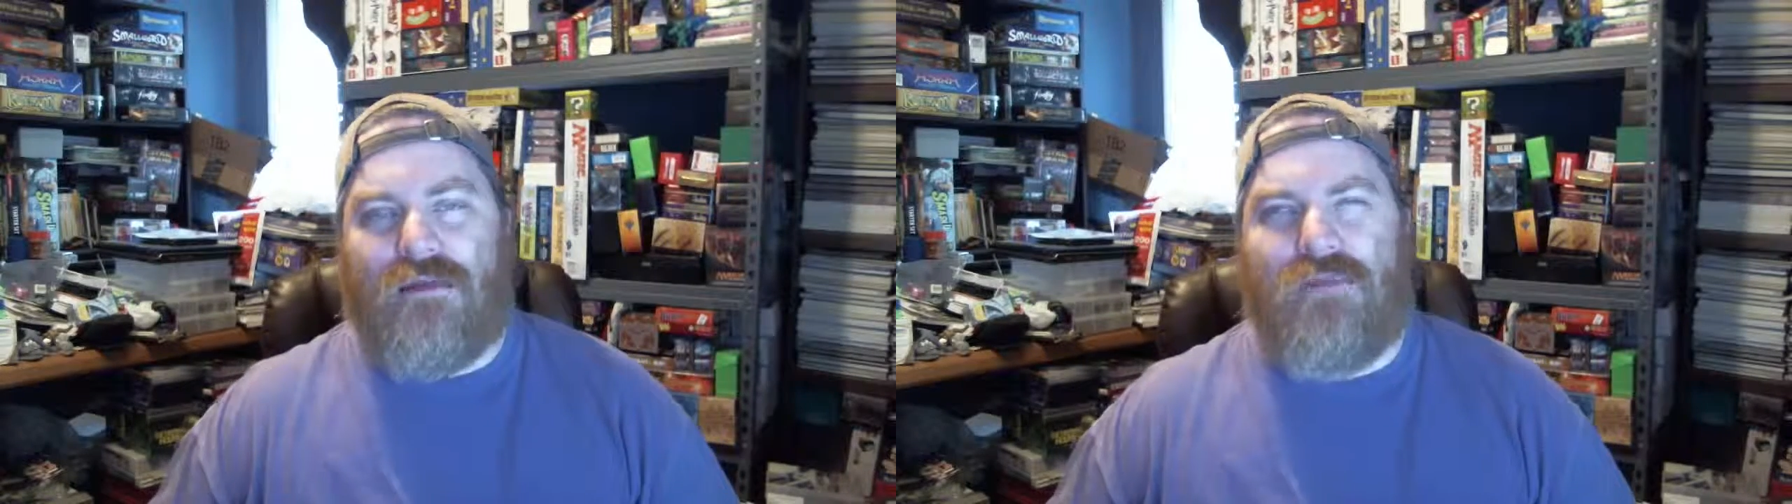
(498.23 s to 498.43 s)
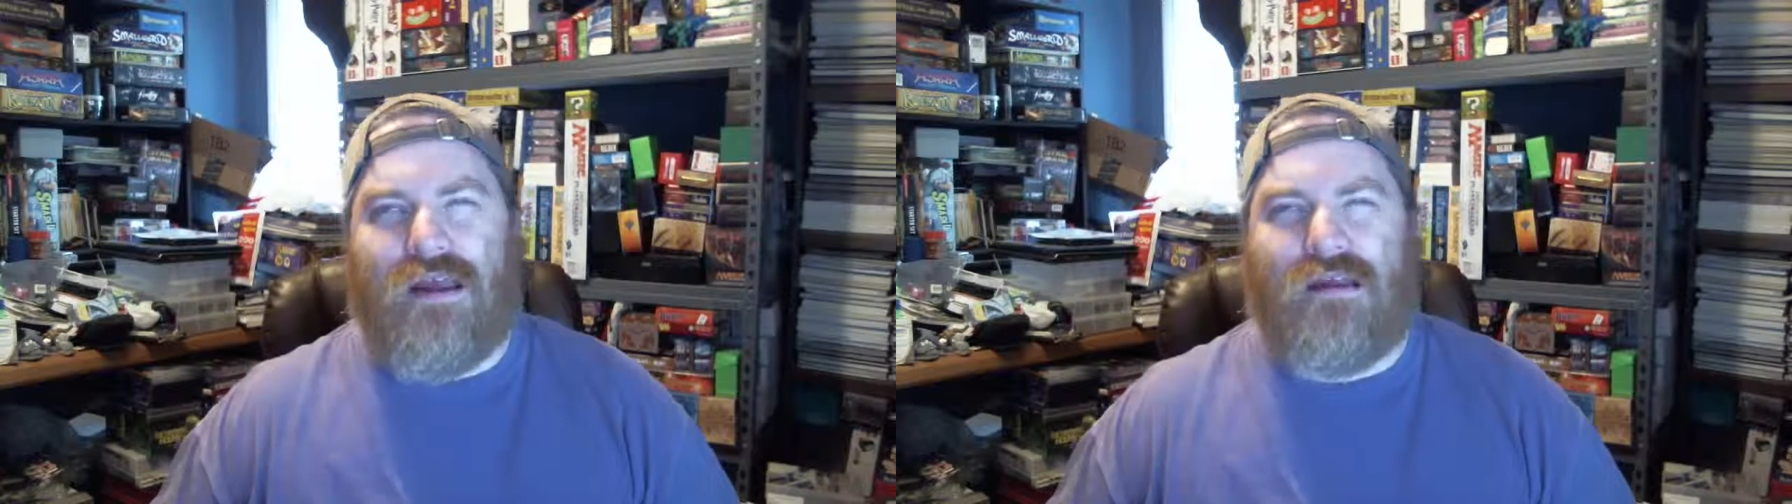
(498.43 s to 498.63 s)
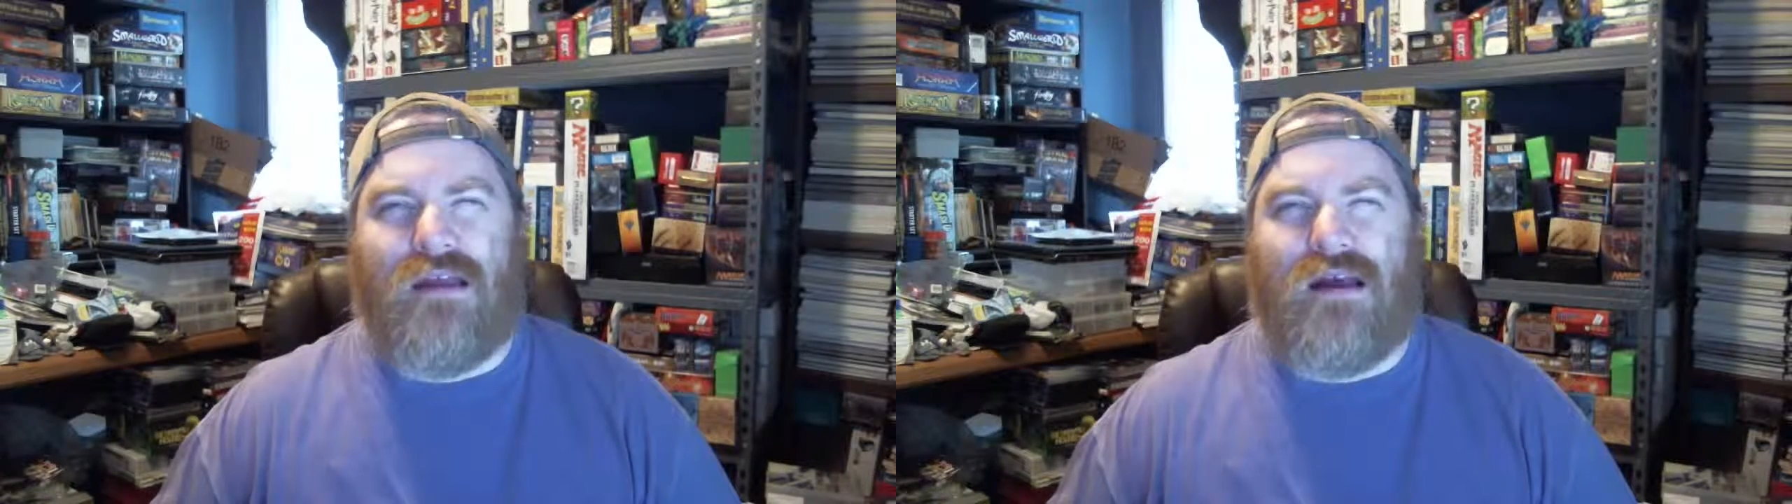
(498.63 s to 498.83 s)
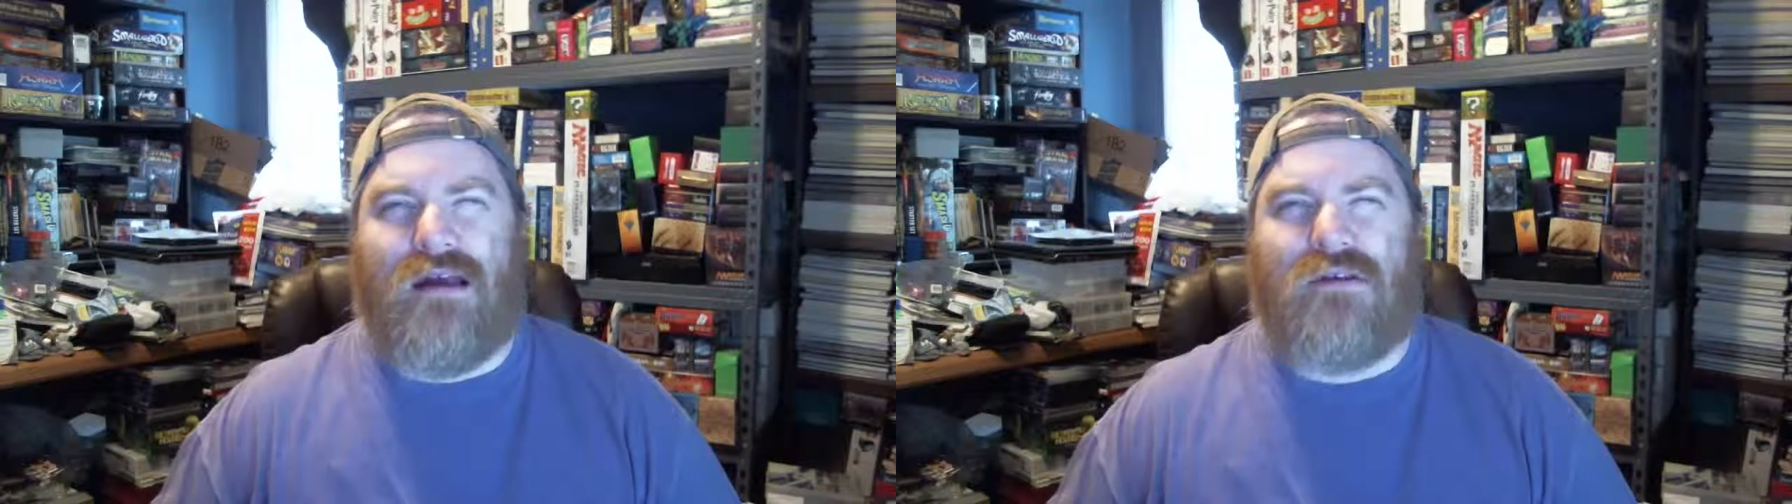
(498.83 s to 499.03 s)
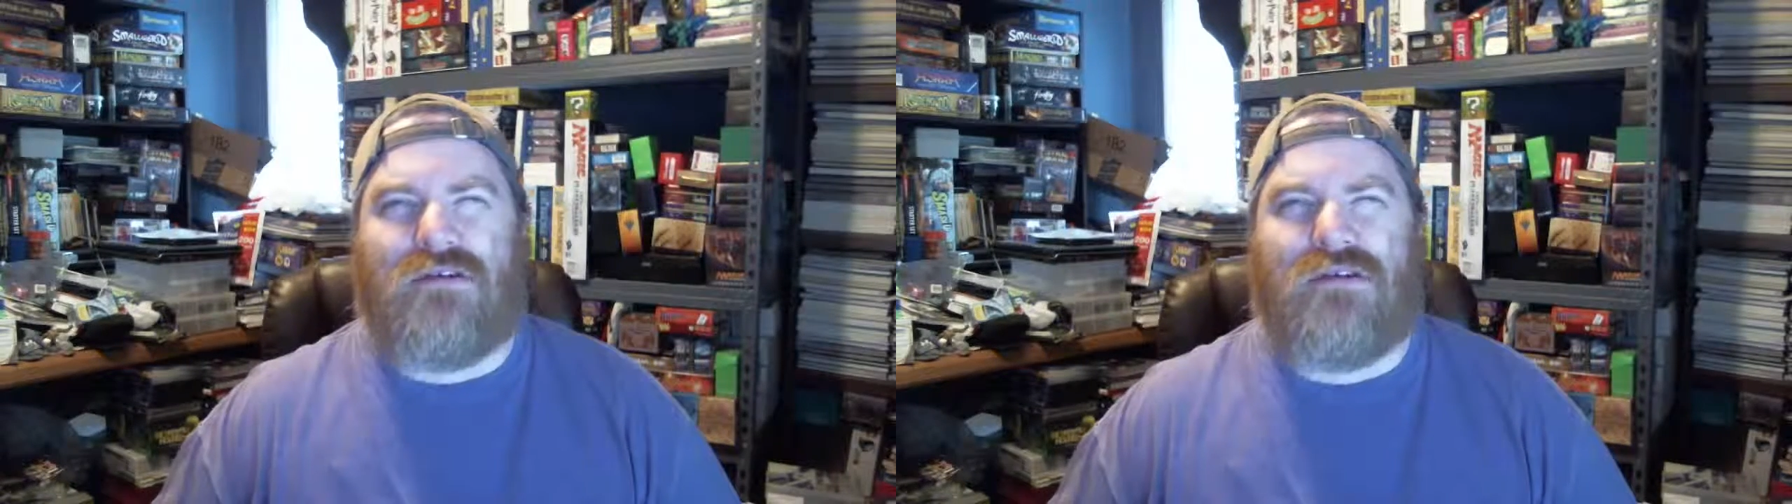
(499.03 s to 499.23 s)
picked
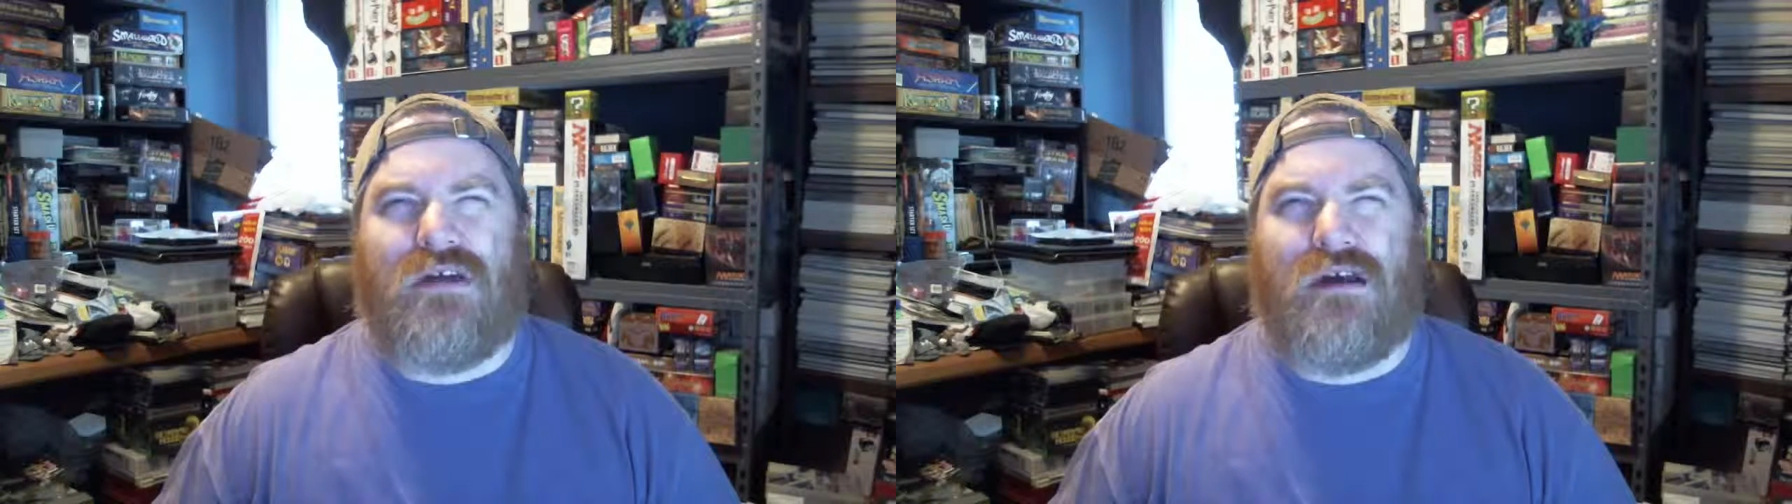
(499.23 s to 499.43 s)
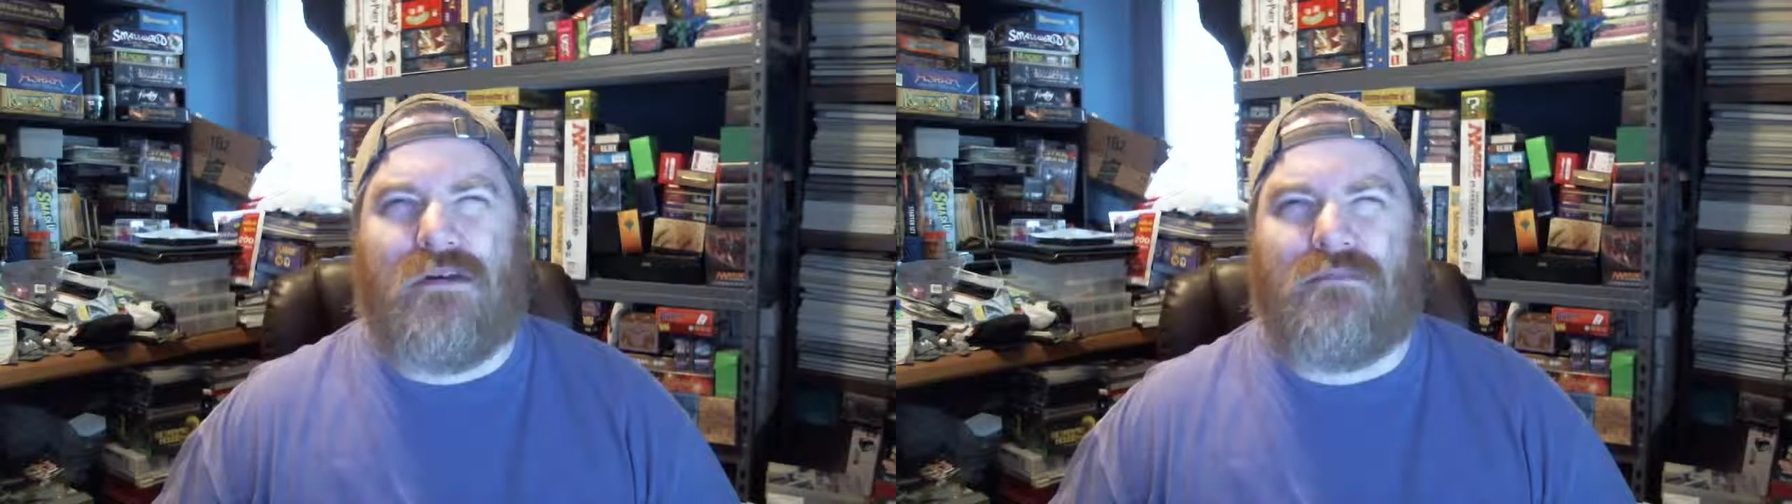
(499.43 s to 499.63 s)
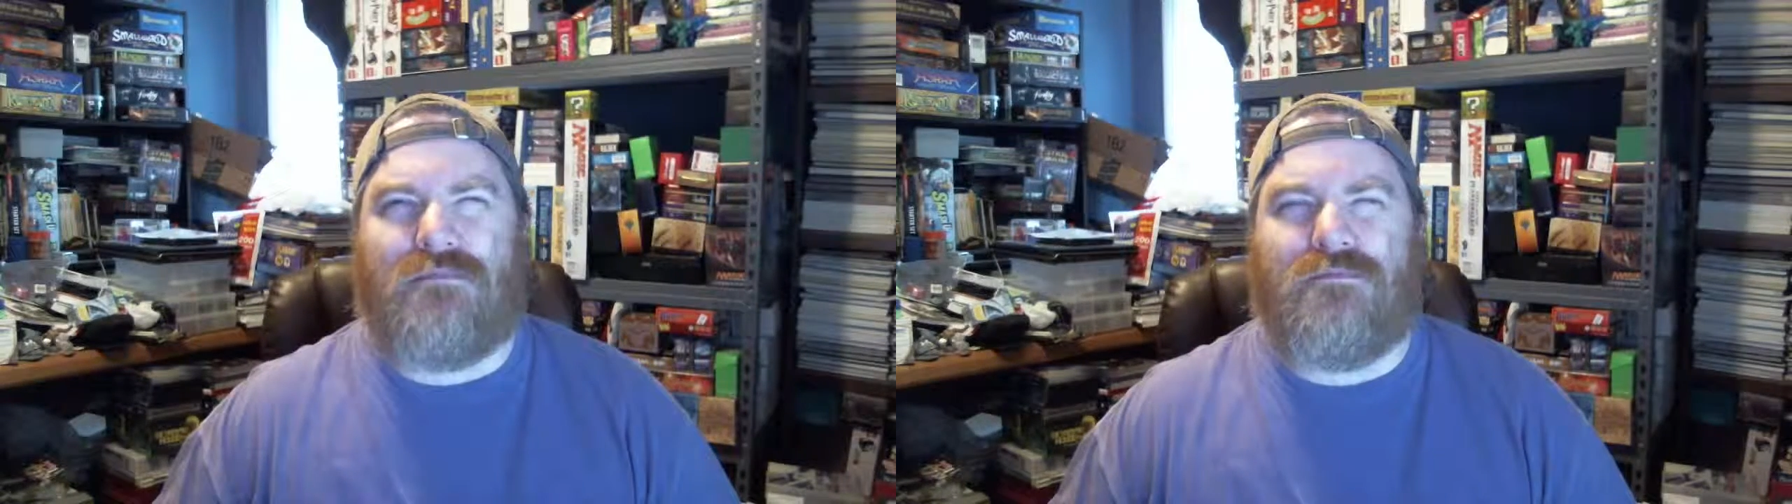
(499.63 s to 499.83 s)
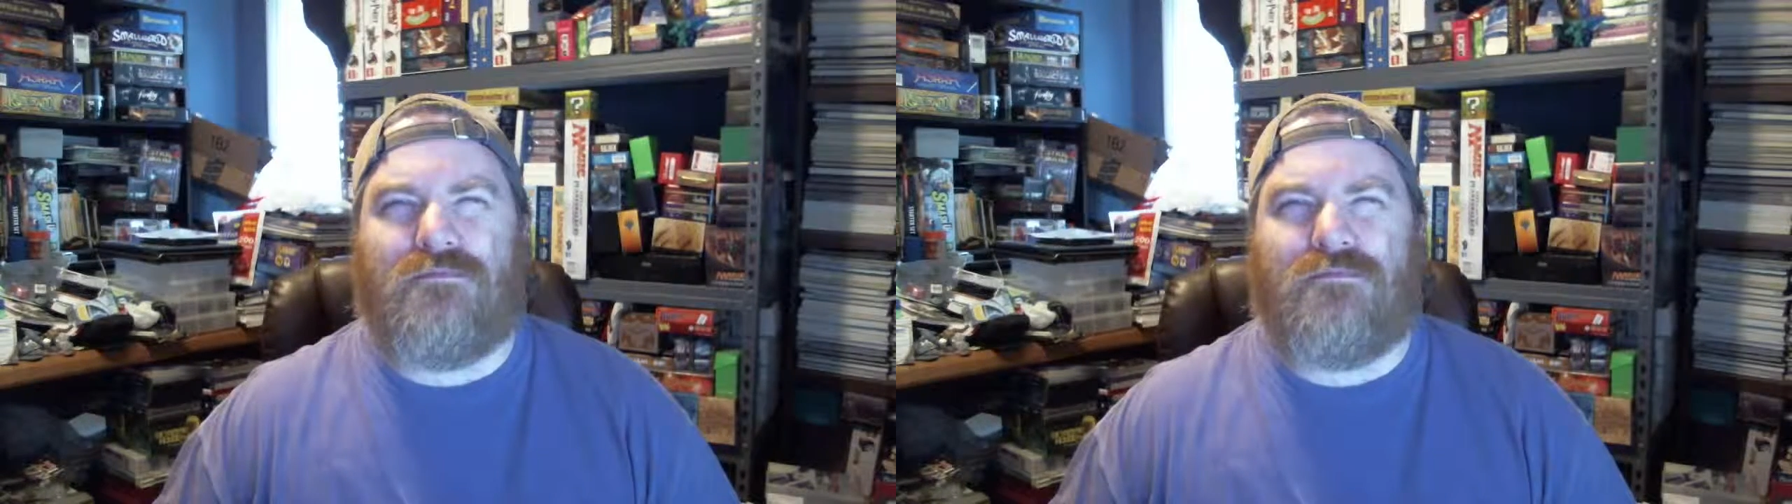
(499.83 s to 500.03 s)
out um,